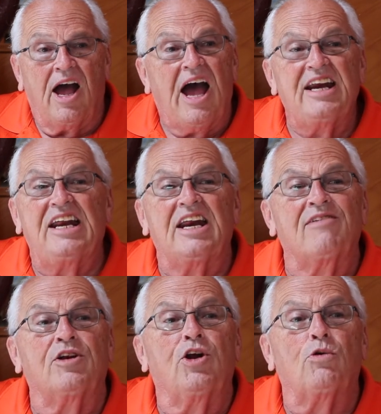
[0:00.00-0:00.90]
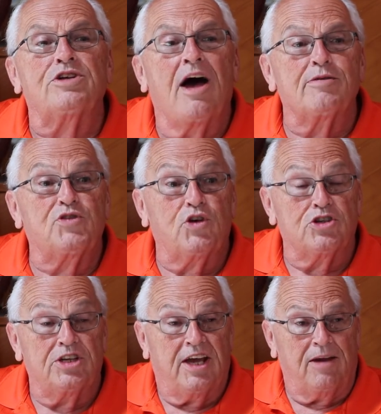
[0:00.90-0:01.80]
I didn't even know Tom's
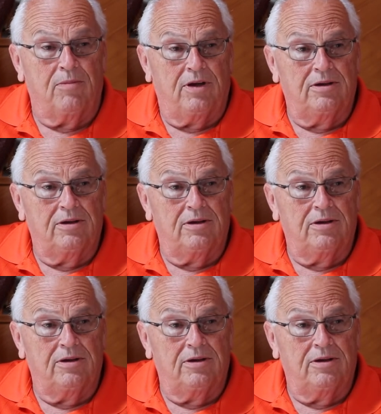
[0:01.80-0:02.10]
first name.